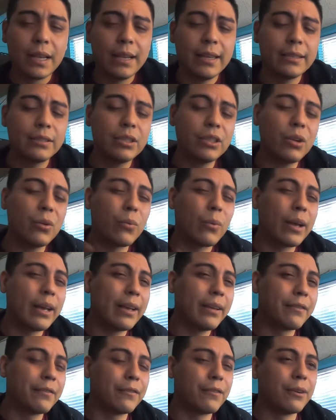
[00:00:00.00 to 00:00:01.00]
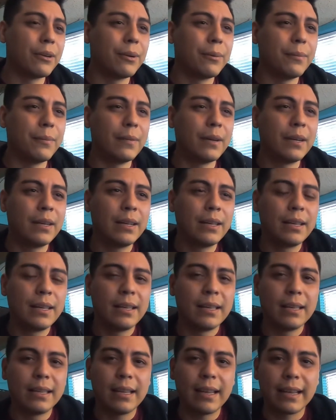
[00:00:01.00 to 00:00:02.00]
it took away from,
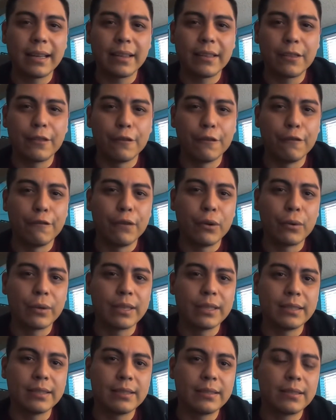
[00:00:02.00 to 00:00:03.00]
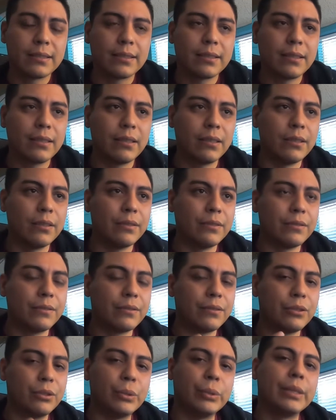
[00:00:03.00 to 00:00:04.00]
like, the focus
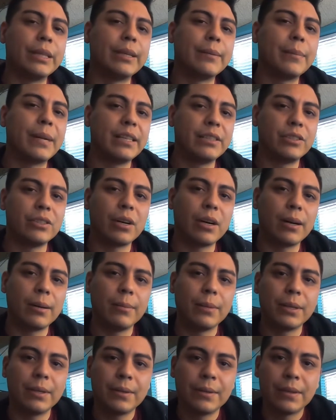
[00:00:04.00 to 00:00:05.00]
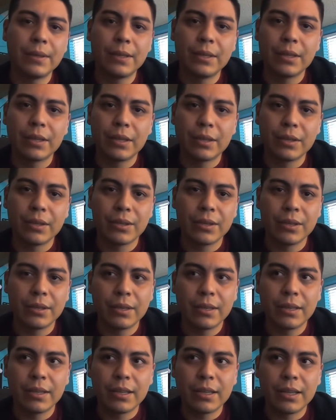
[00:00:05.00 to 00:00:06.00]
of doing my job.
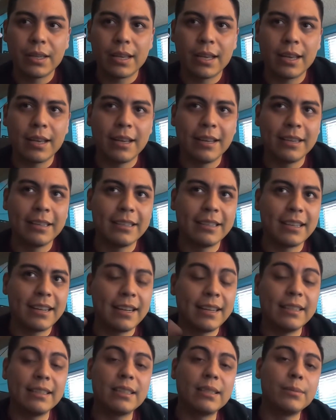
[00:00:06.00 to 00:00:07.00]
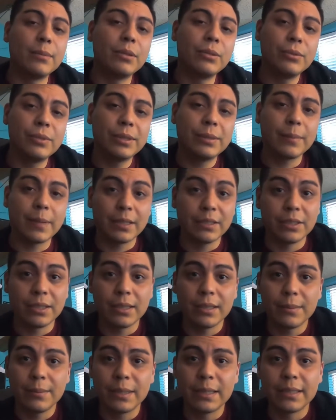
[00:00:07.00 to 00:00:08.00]
And I ended up losing my
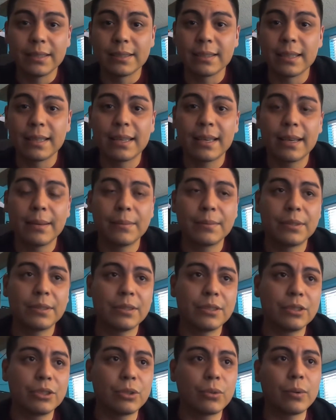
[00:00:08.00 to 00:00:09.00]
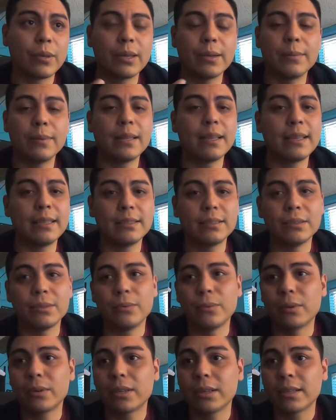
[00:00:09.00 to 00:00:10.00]
job because I kept showing up late to
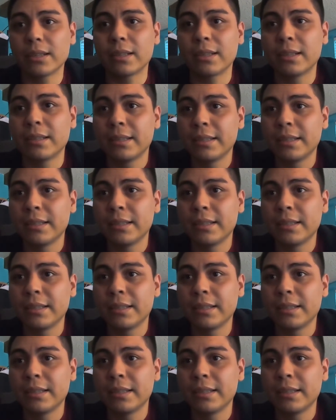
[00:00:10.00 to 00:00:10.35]
work,